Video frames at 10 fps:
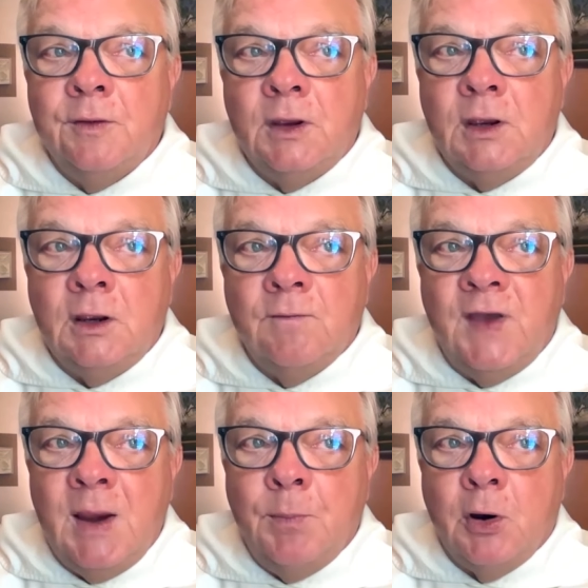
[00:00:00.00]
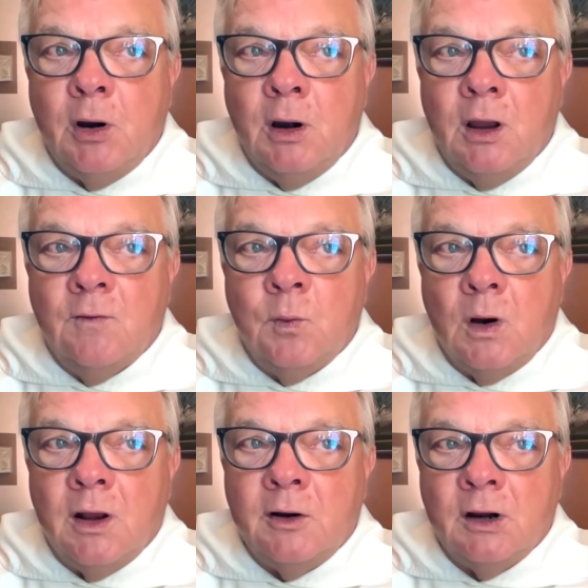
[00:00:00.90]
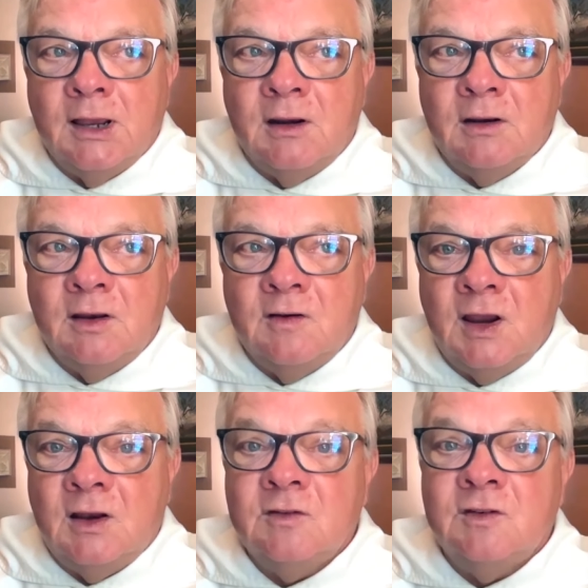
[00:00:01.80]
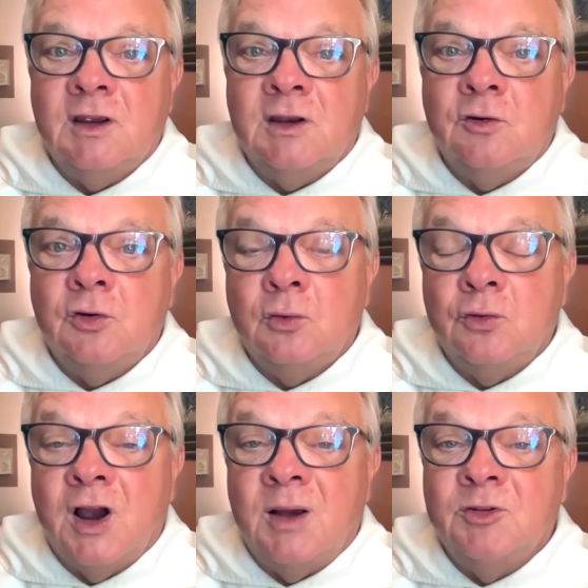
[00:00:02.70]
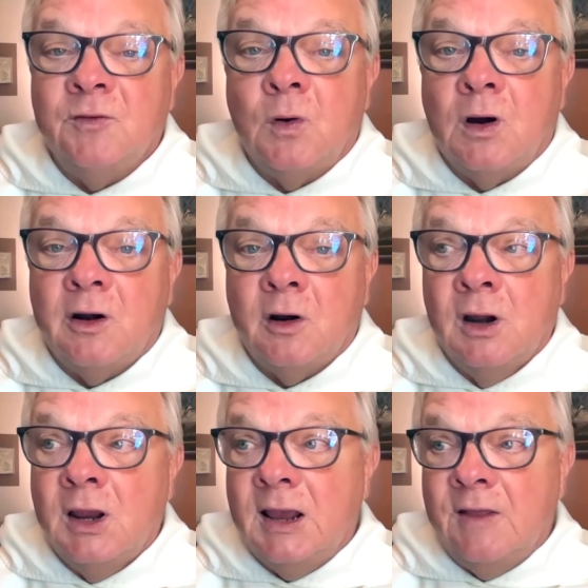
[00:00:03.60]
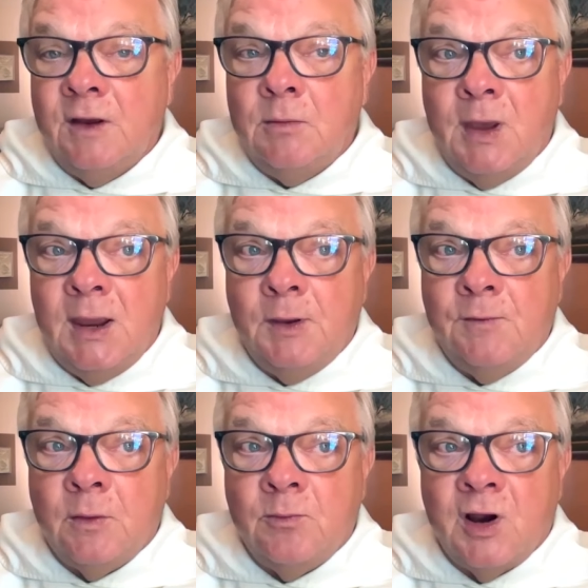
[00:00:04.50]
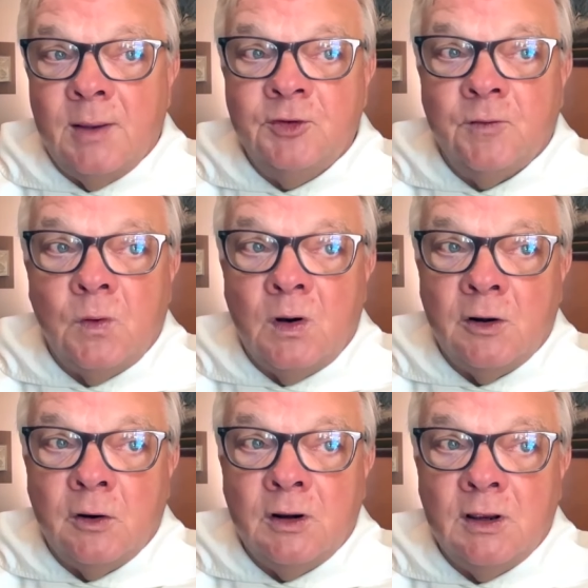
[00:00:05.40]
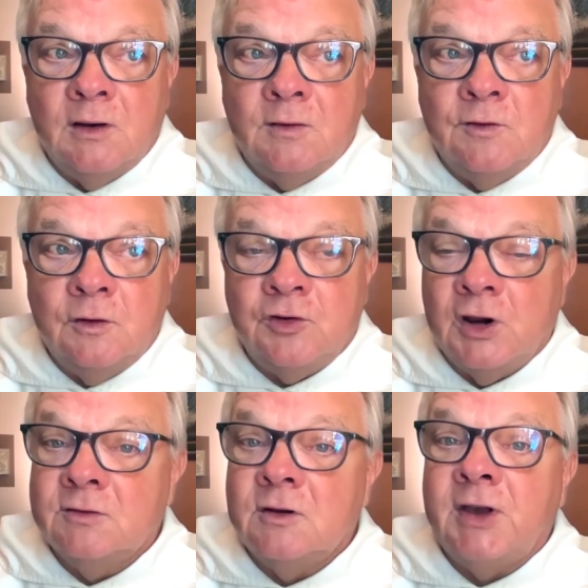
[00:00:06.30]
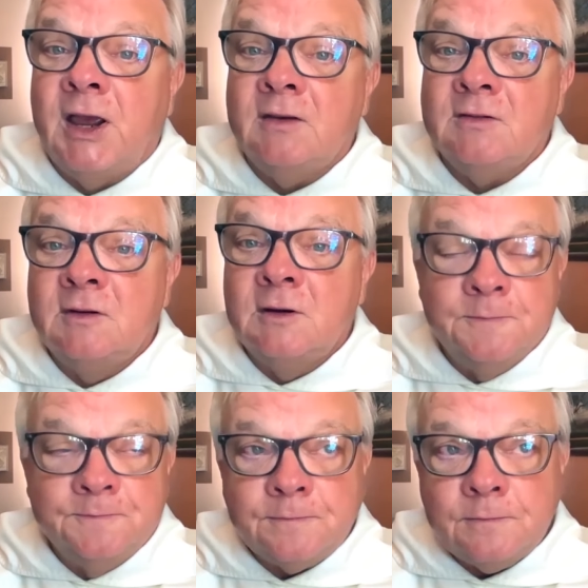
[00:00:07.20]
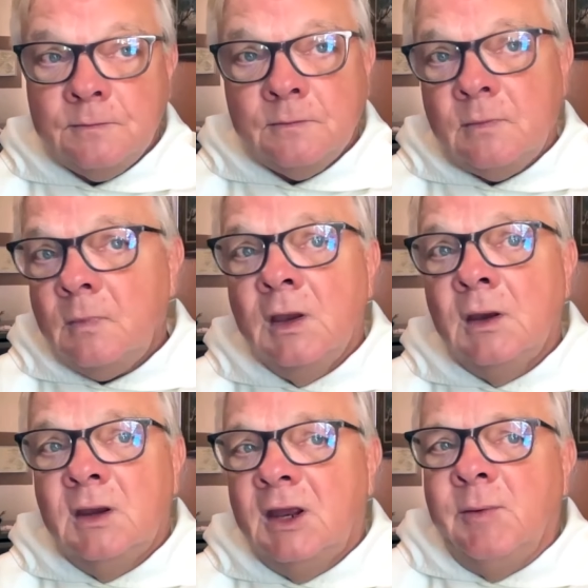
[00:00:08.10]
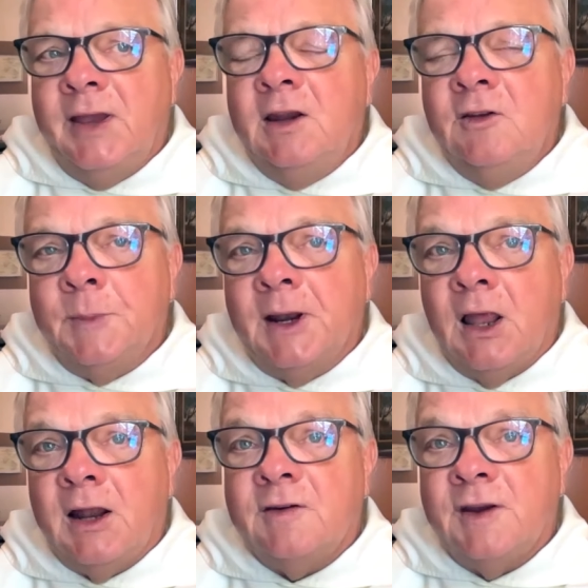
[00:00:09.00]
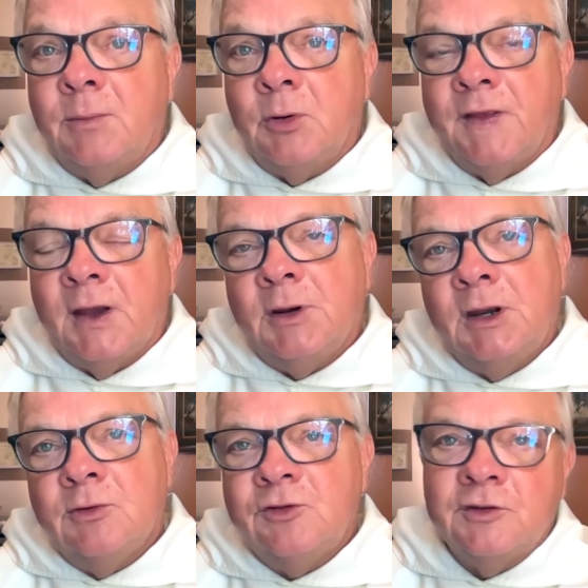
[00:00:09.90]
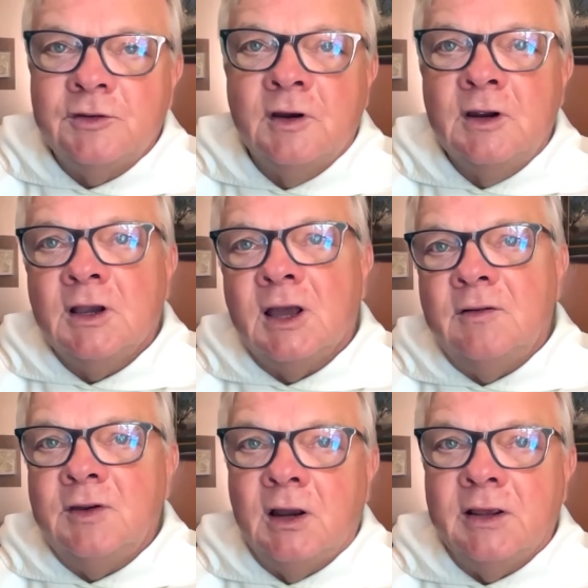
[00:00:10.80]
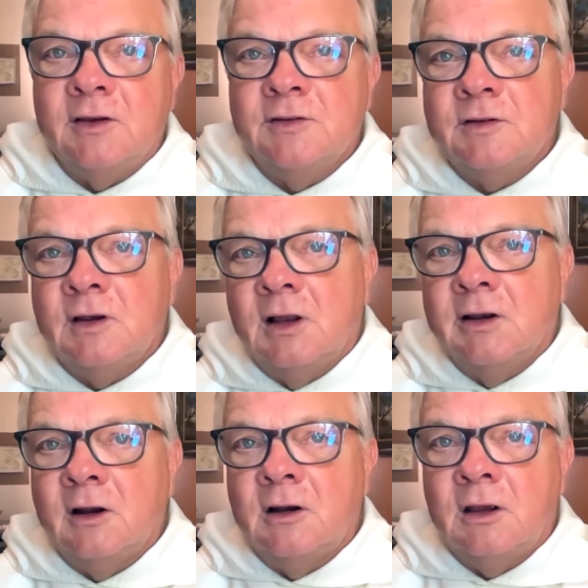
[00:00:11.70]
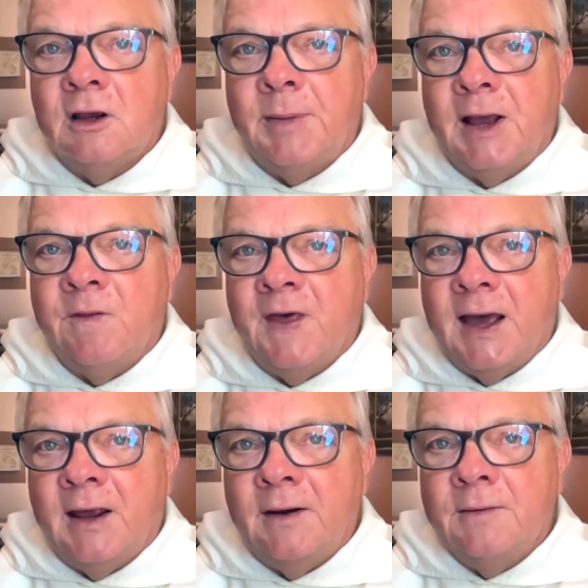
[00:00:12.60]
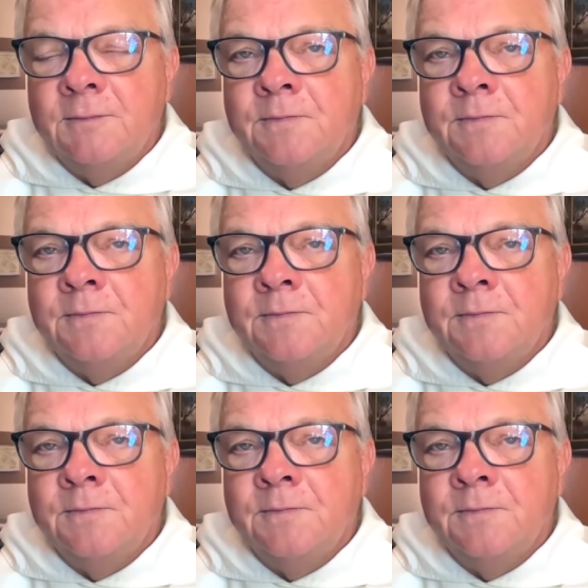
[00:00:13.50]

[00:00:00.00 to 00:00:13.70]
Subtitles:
the vapor of water can condense into drops of water, and then maybe from drops of water into chunks of ice. Anyway, he didn't spend a lot of time on that, but he was just kind of telling us a little about that.